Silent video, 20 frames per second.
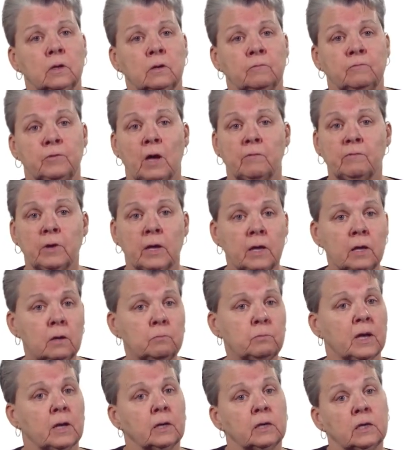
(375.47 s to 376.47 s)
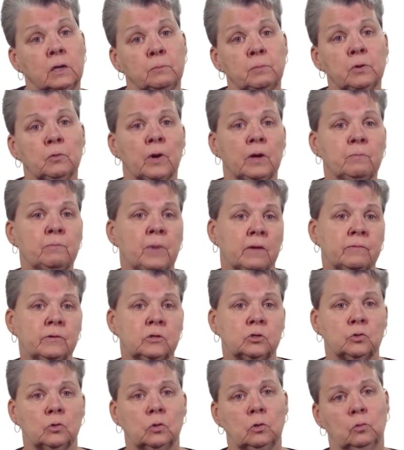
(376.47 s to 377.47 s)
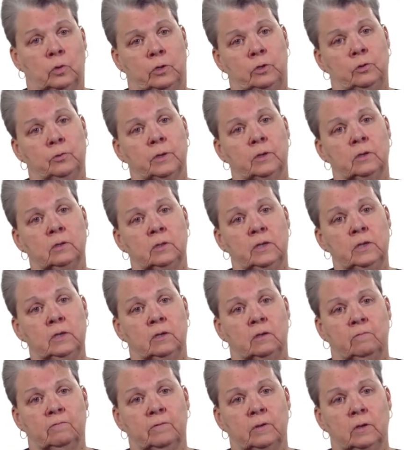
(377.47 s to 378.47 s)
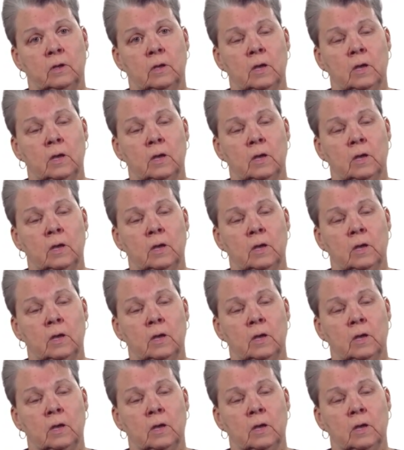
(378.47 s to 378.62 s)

If you have a handbag, keep it right by the door where you're going to leave.